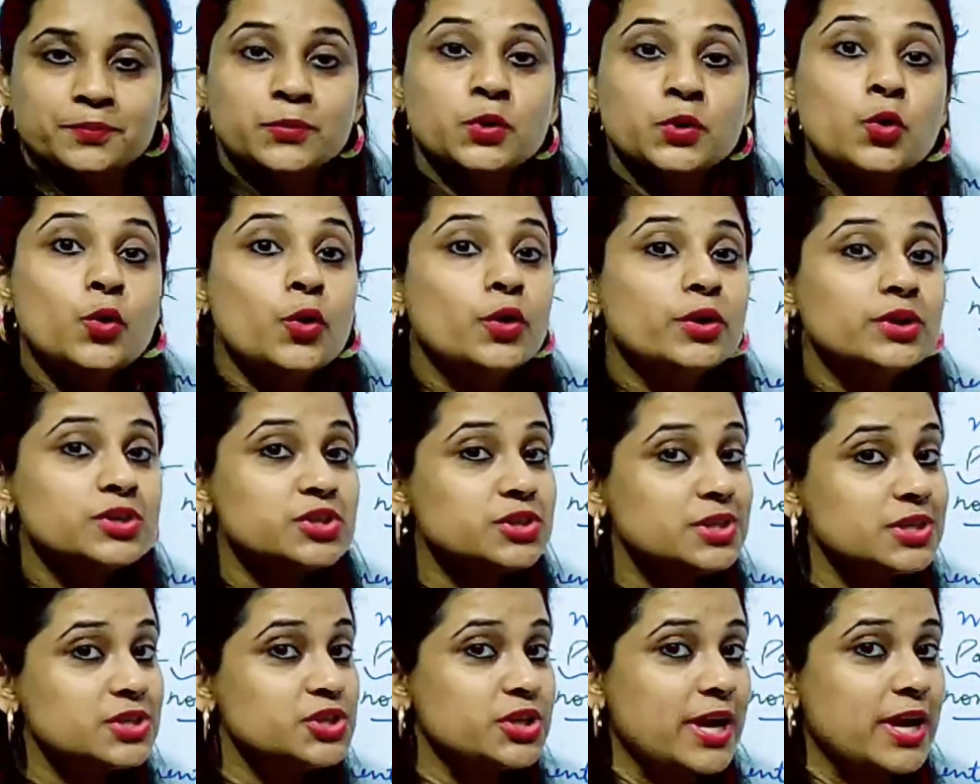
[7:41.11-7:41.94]

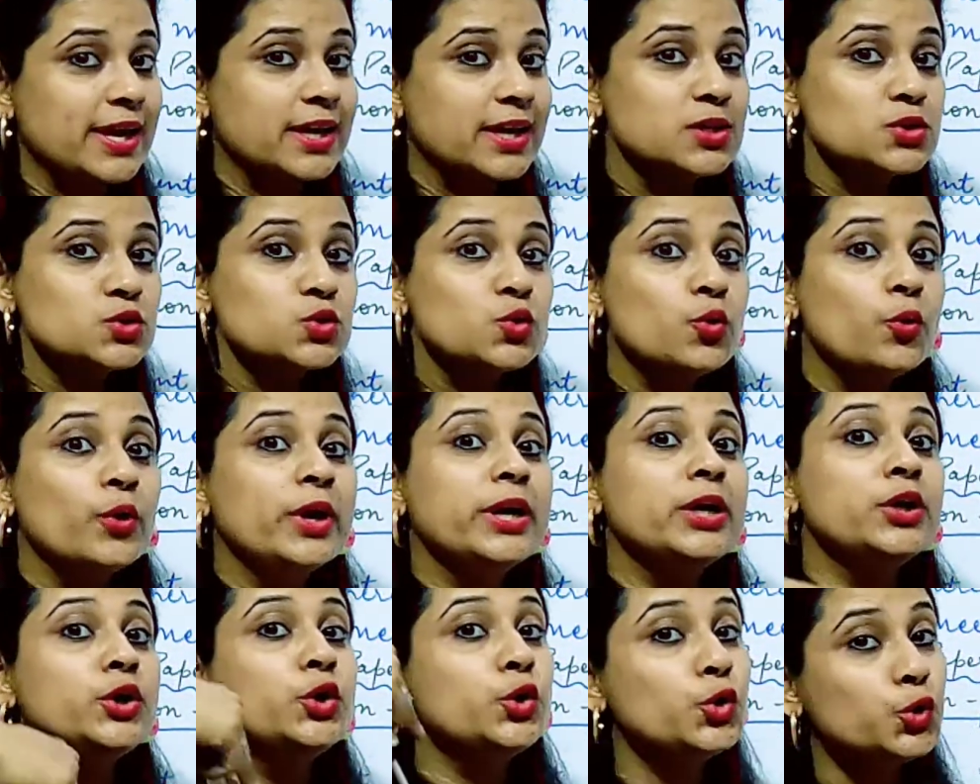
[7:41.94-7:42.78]
The check is
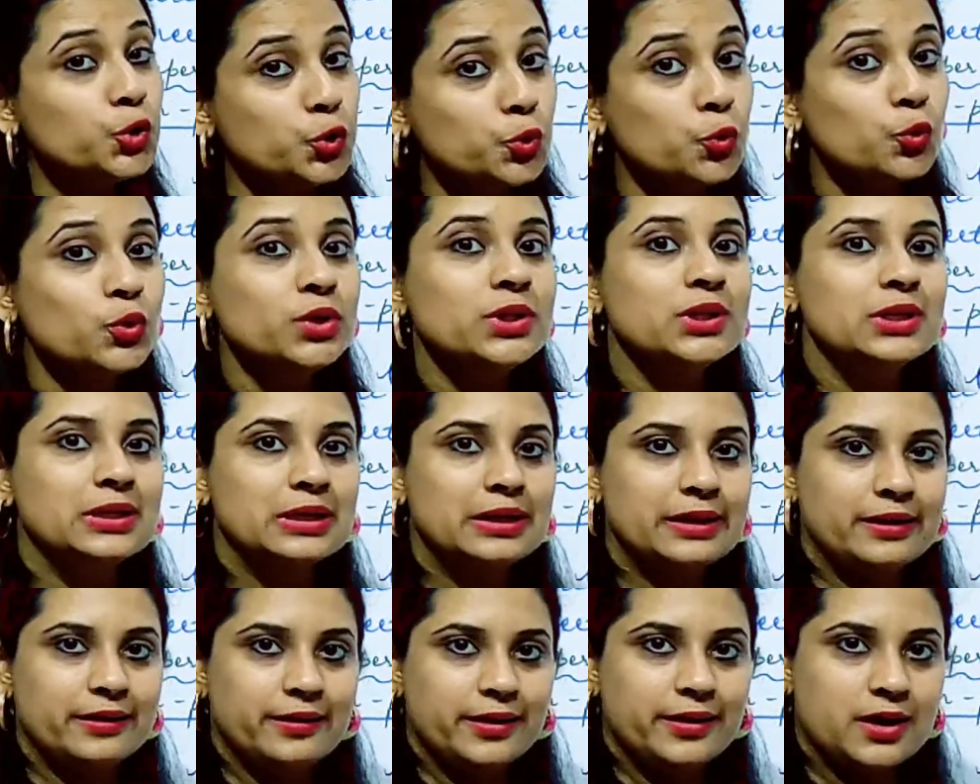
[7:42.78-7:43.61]
going to the
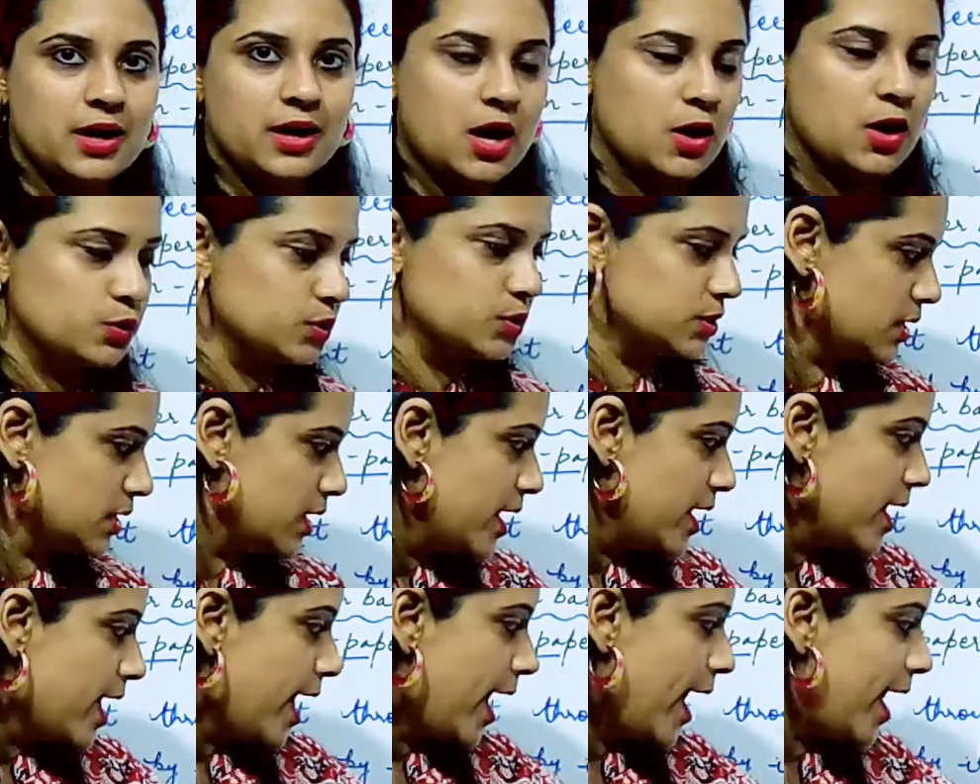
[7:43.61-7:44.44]
clearing house,
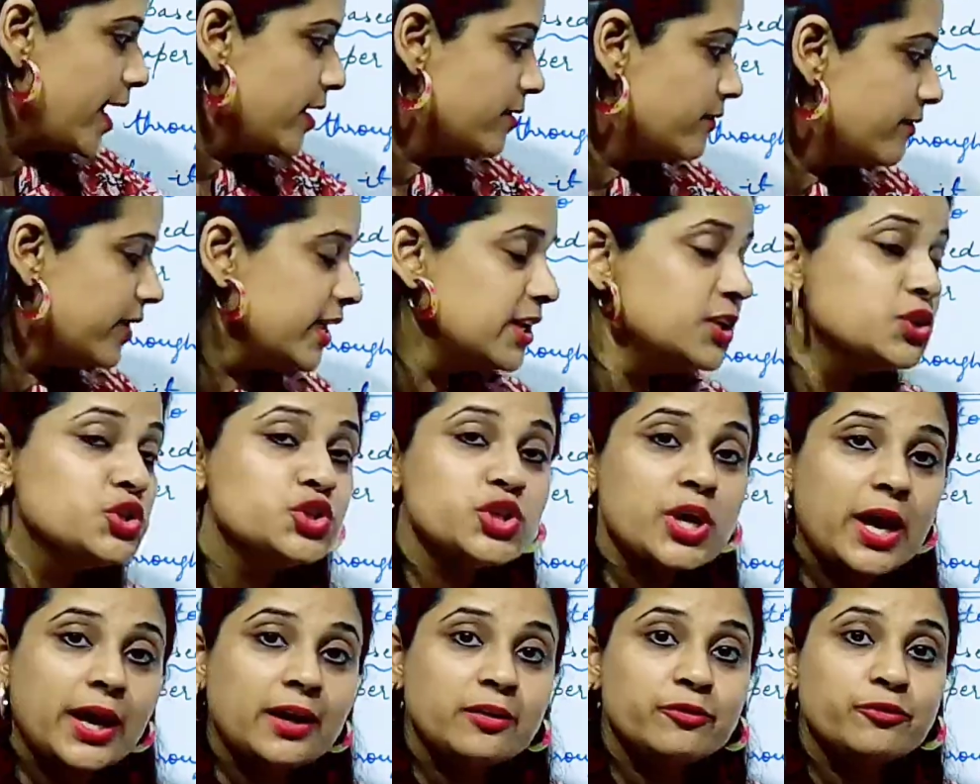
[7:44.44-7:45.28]
and when
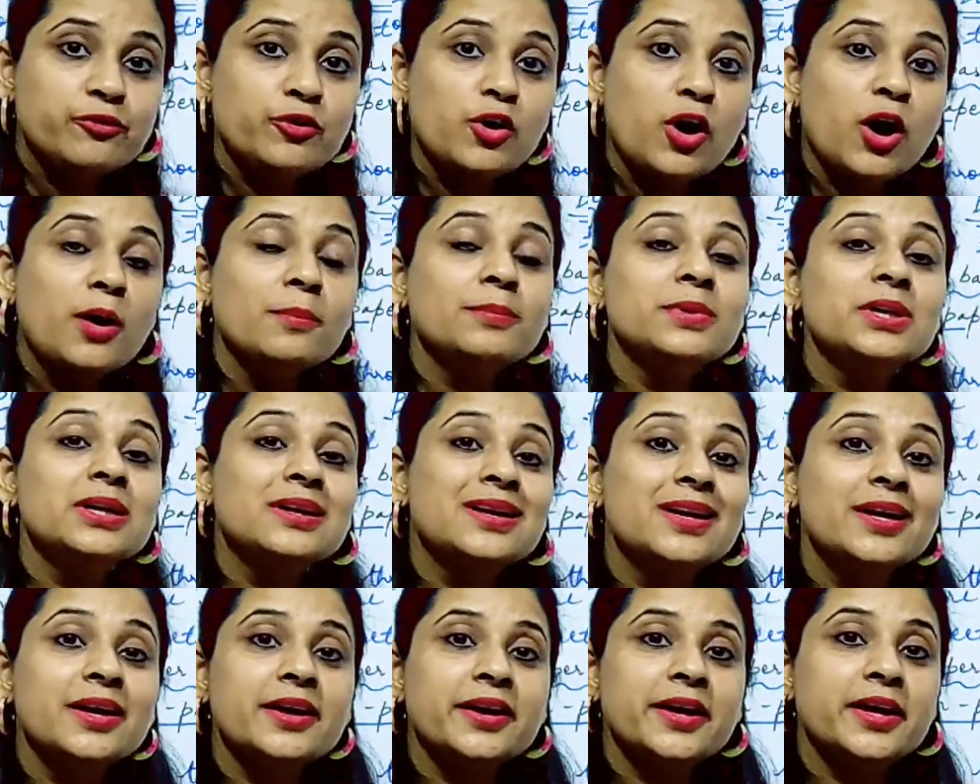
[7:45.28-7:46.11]
check from the
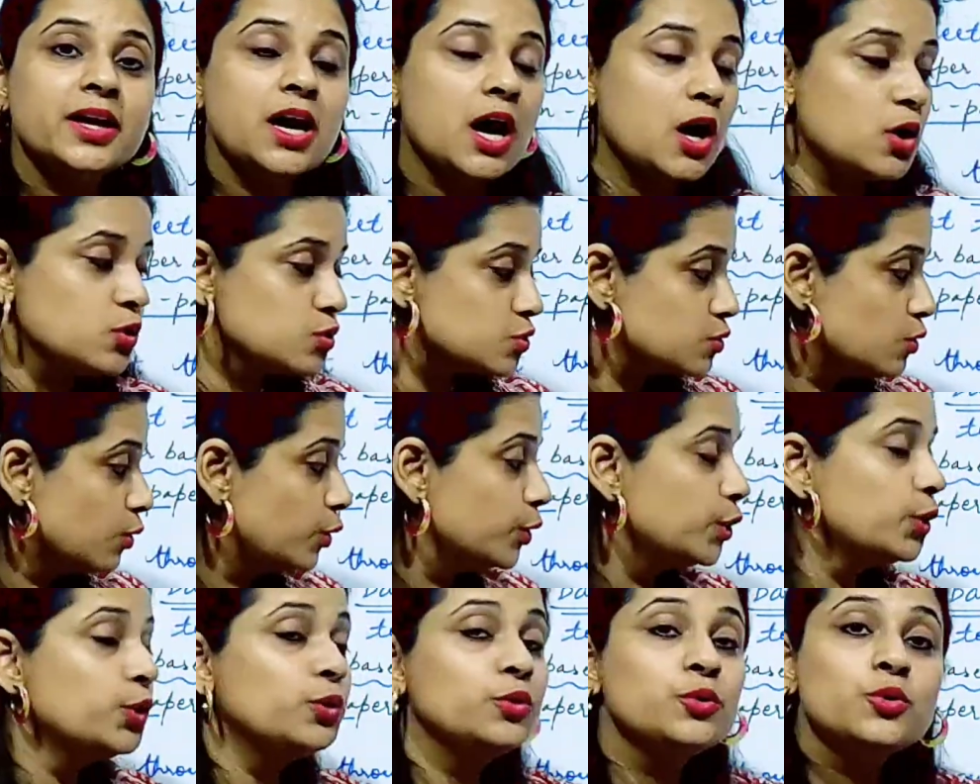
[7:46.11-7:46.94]
clearing house
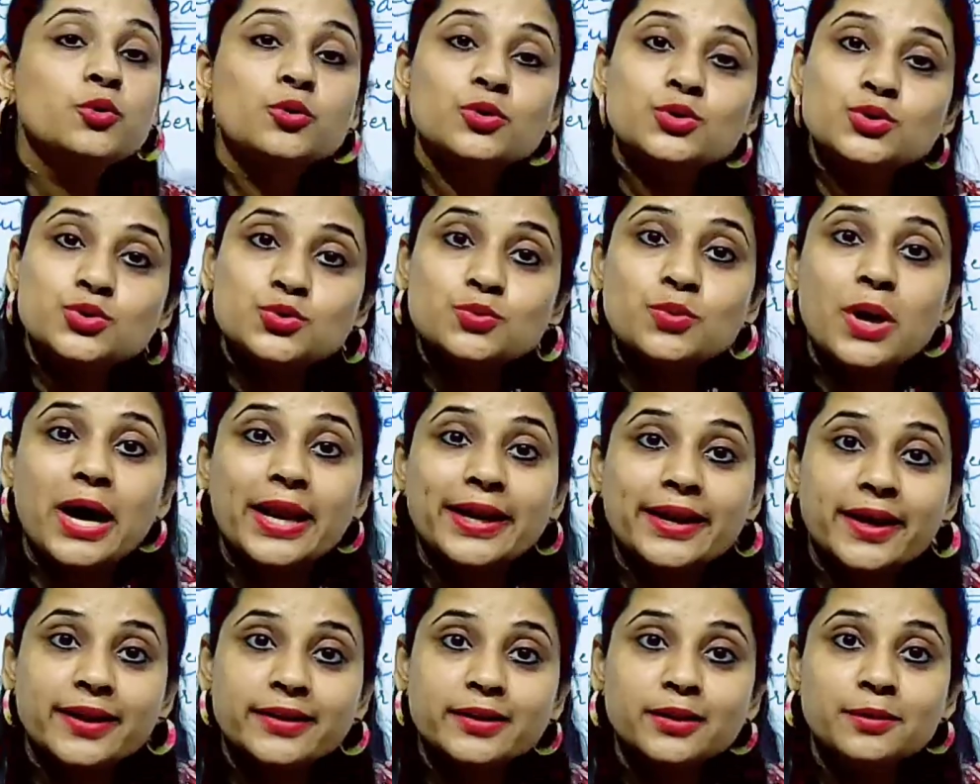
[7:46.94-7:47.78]
goes to
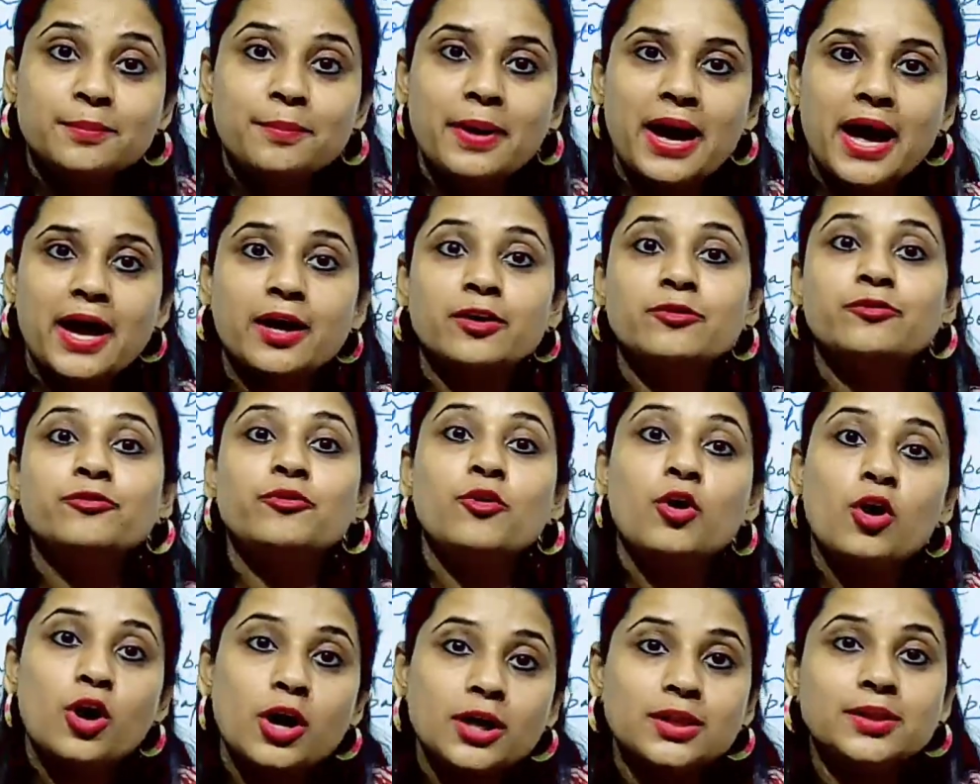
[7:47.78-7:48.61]
another bank
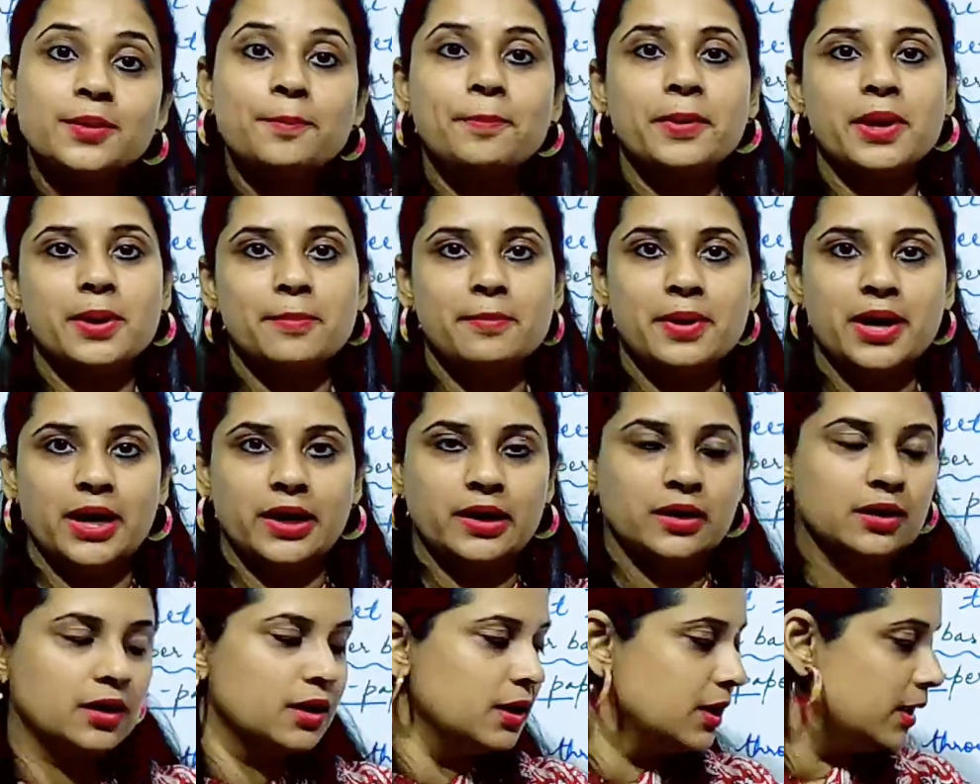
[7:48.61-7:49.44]
for the
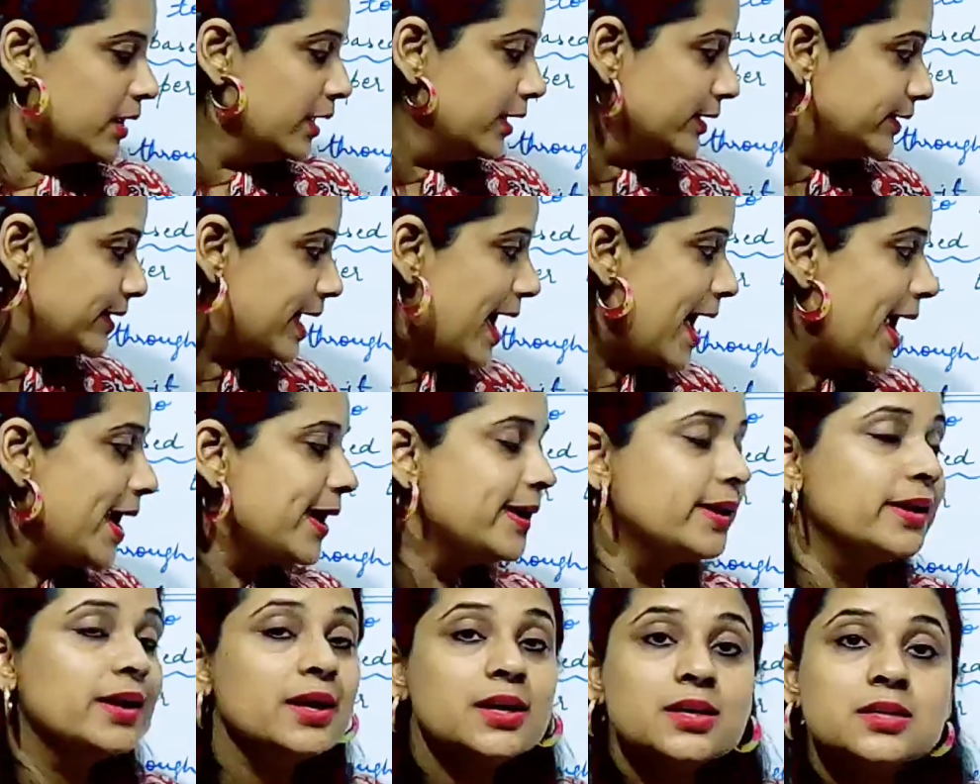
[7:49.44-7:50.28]
payment,
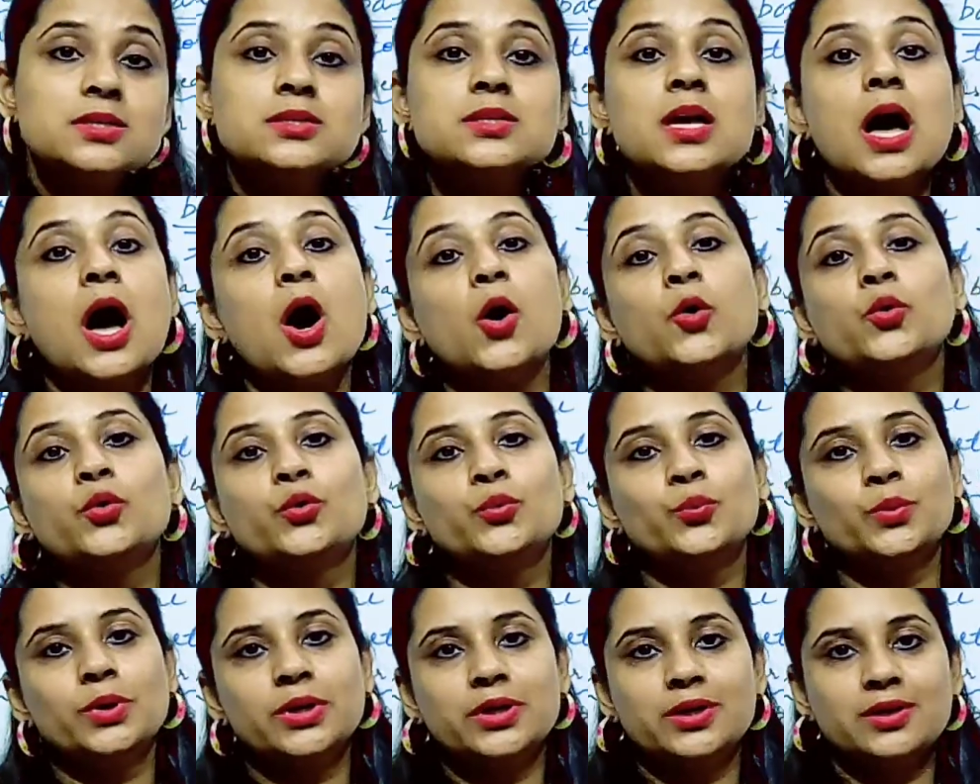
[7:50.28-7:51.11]
that is
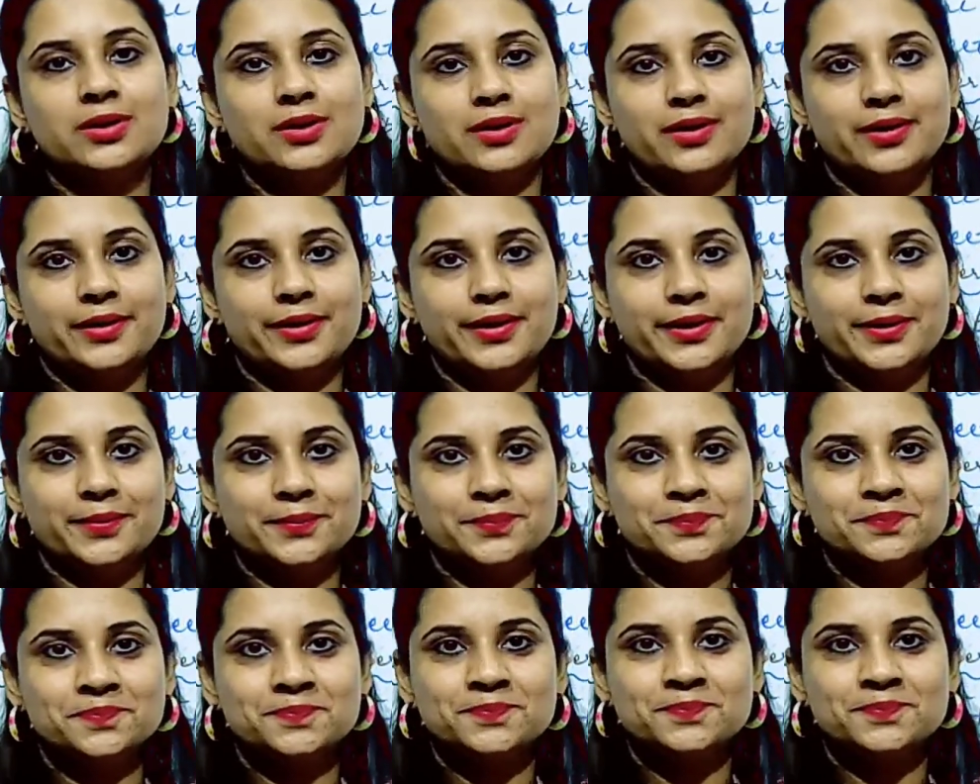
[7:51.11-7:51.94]
outward clearing,